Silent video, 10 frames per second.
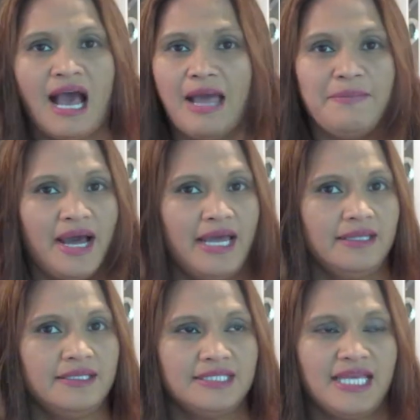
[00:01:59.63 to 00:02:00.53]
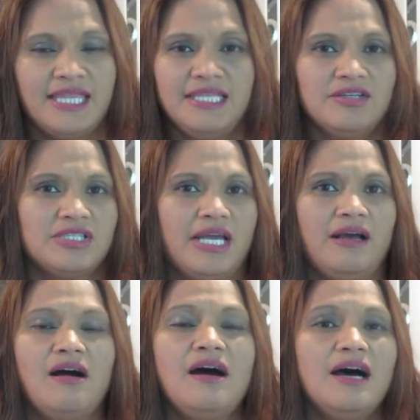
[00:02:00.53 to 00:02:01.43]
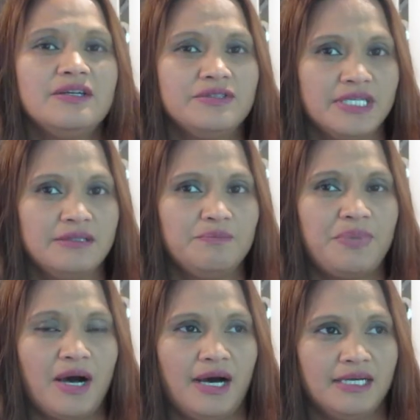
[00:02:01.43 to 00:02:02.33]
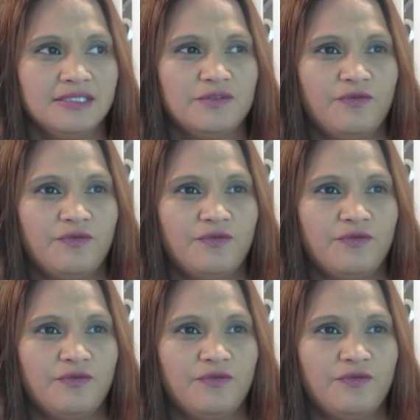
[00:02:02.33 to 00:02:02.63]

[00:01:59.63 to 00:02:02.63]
I buy it, because I think there's like 100 pods